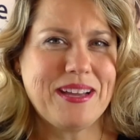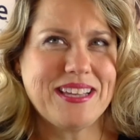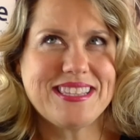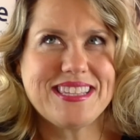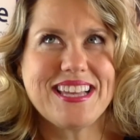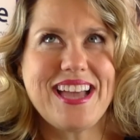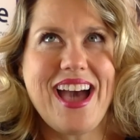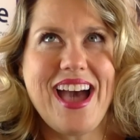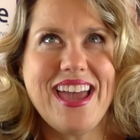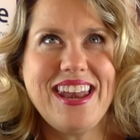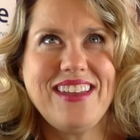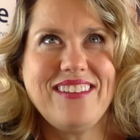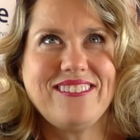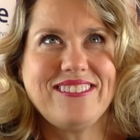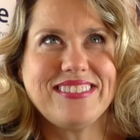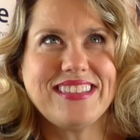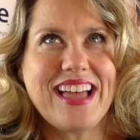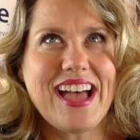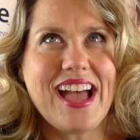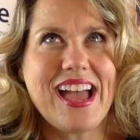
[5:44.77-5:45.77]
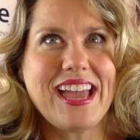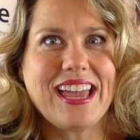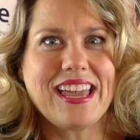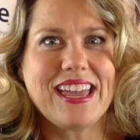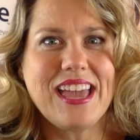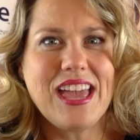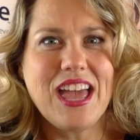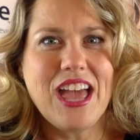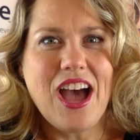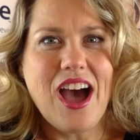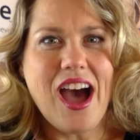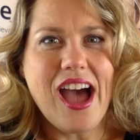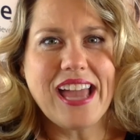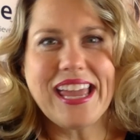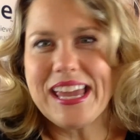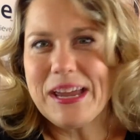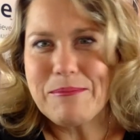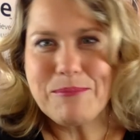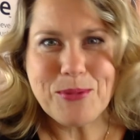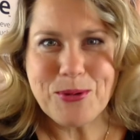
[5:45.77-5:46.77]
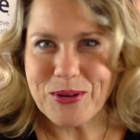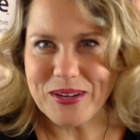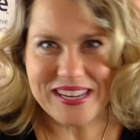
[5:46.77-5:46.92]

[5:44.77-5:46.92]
It's kind of like I get more